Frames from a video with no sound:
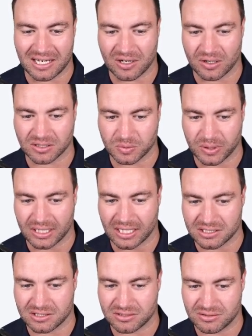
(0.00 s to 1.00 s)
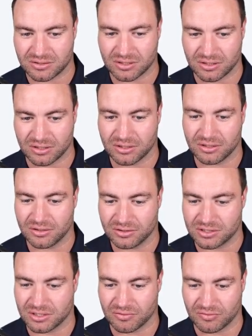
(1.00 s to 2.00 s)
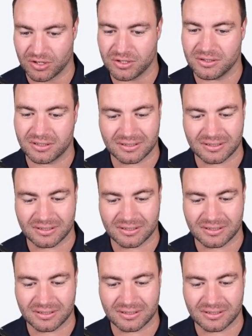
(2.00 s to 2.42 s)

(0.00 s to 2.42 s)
guys, where that's to the root.